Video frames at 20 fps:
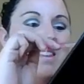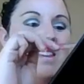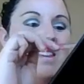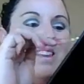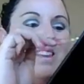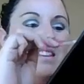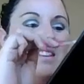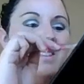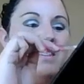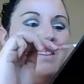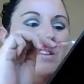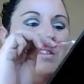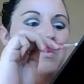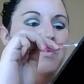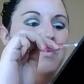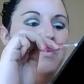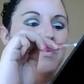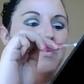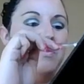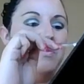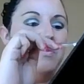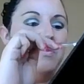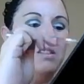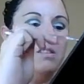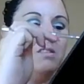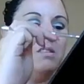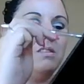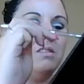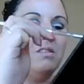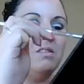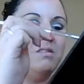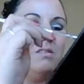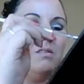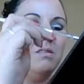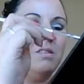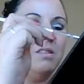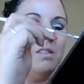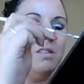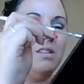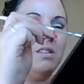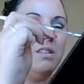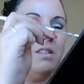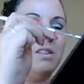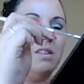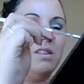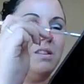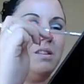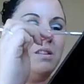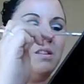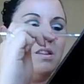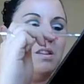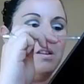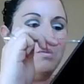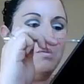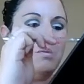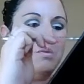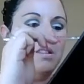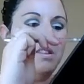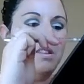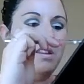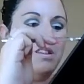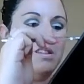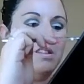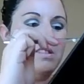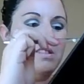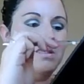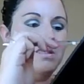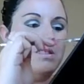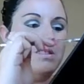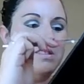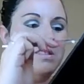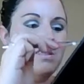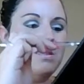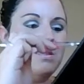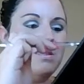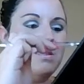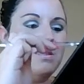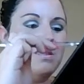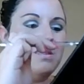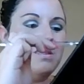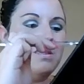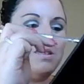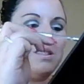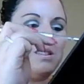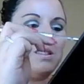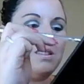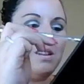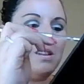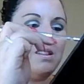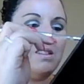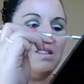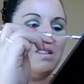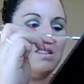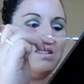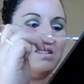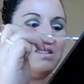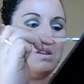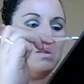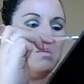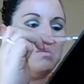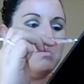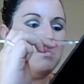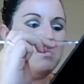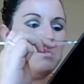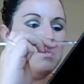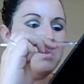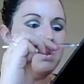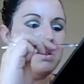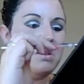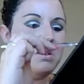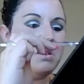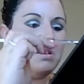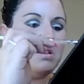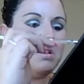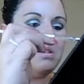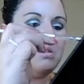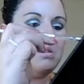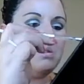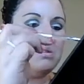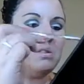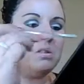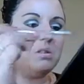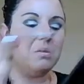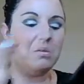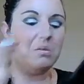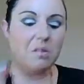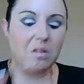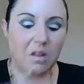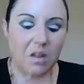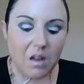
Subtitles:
That's kind of funny. It really is. It's kind of the same undertone.